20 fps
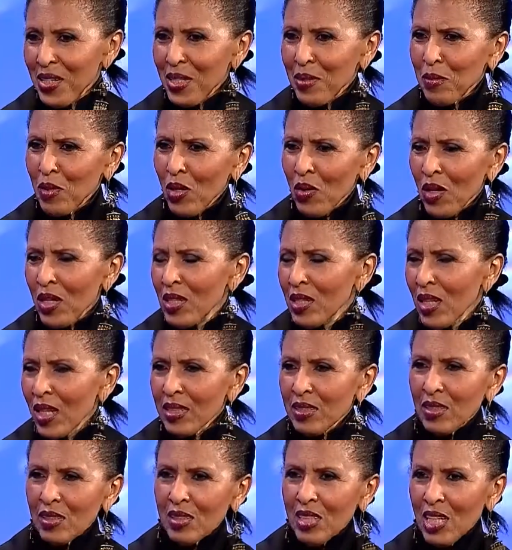to them, "Oh, I'd
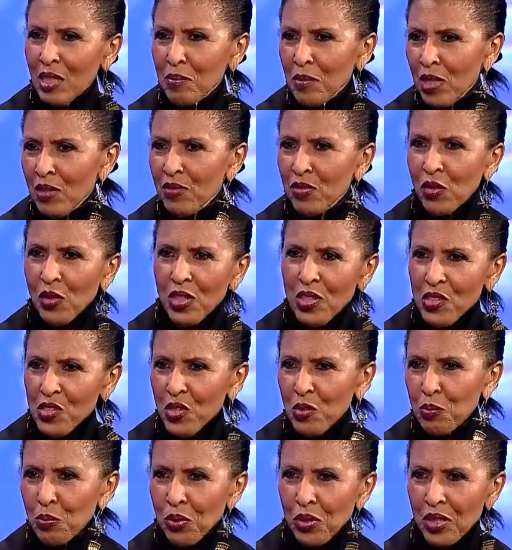like to take my voice
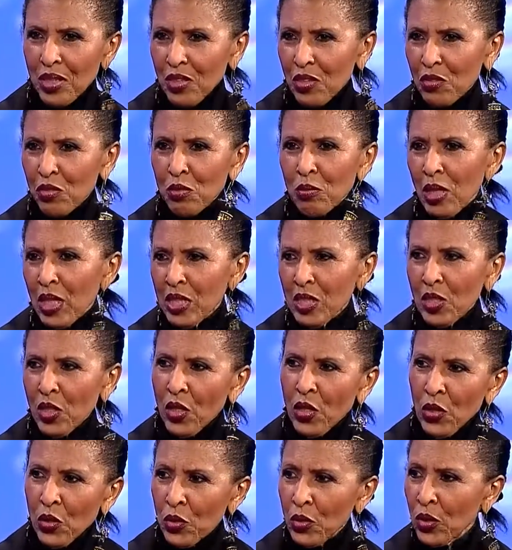and put it through my
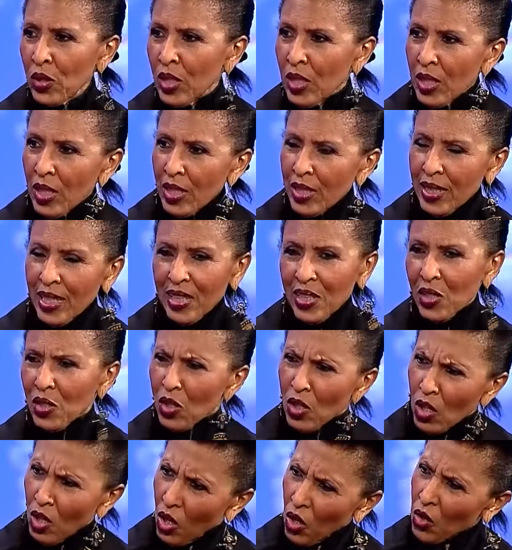toe," they
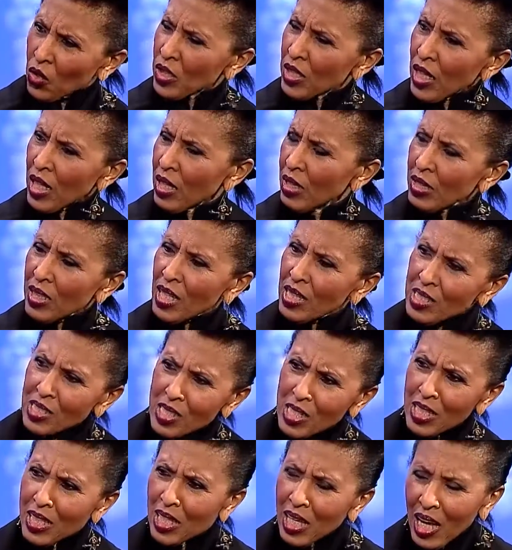go, "Oh yeah, let's
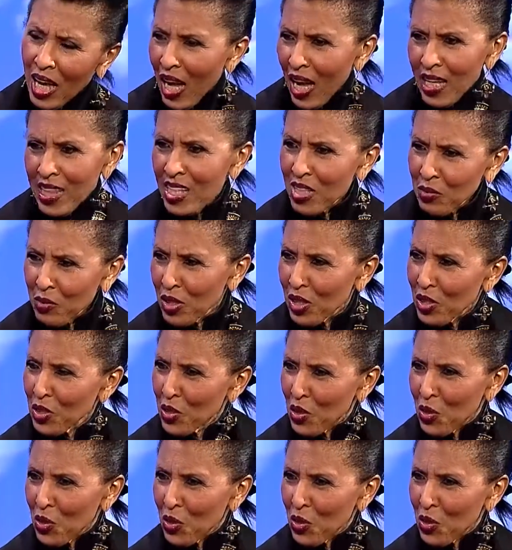see. I think we can